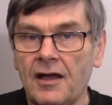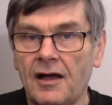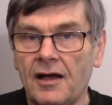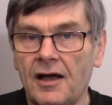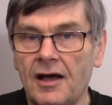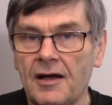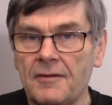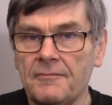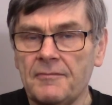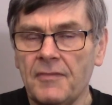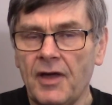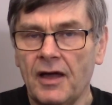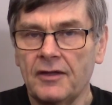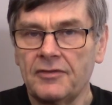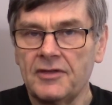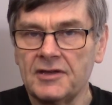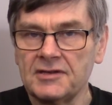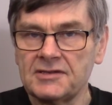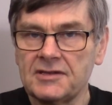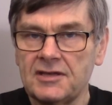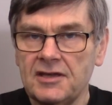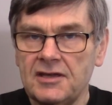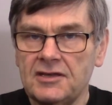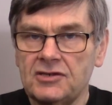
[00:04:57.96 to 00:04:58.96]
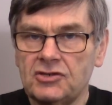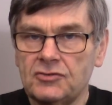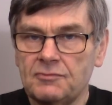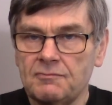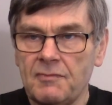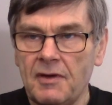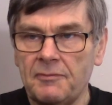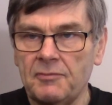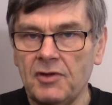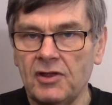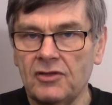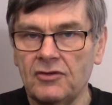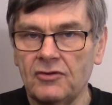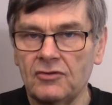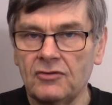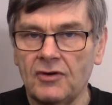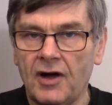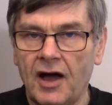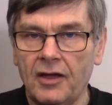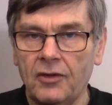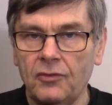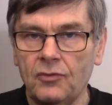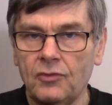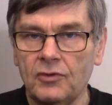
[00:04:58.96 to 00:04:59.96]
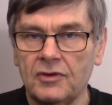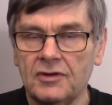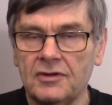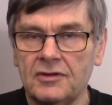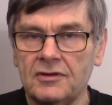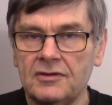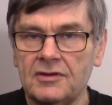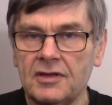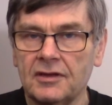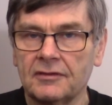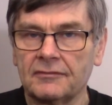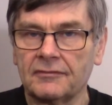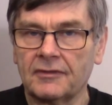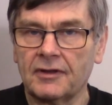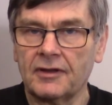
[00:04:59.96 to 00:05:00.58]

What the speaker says: At this stage, maybe though, I would